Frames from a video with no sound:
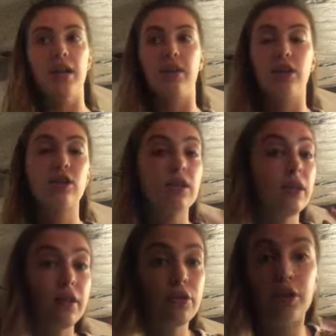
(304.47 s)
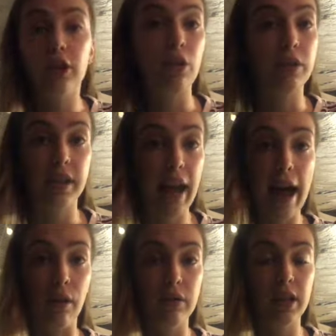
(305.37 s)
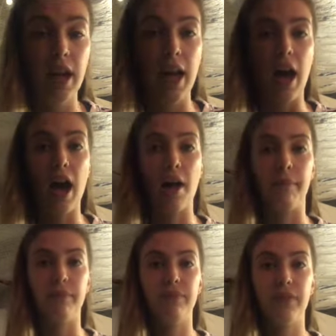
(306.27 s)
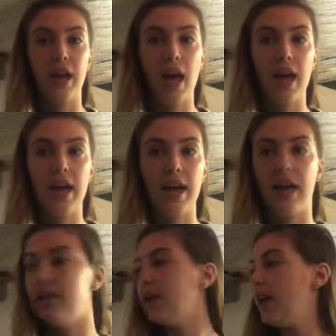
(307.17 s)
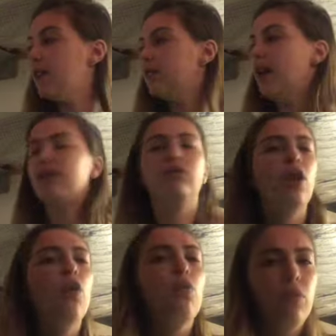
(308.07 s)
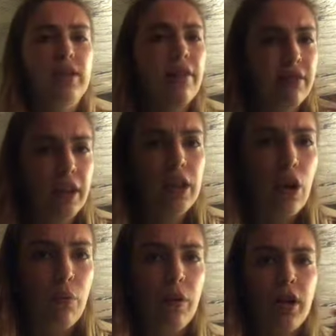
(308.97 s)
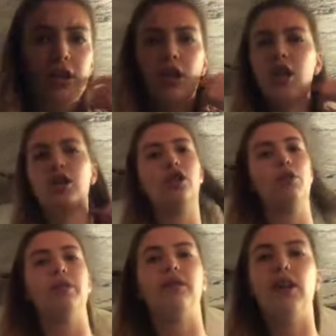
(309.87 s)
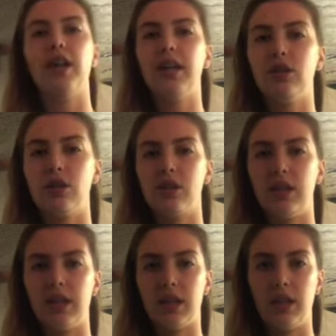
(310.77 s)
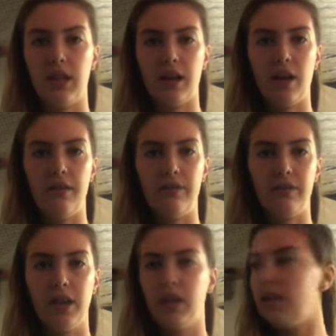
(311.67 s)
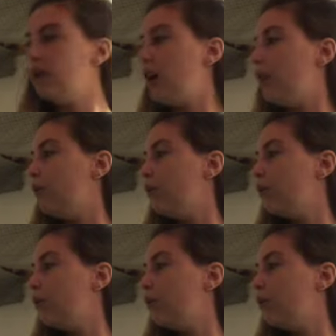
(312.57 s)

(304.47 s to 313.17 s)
there's little to no sound. And no, definitely no words. So it's very interesting to think of, you know,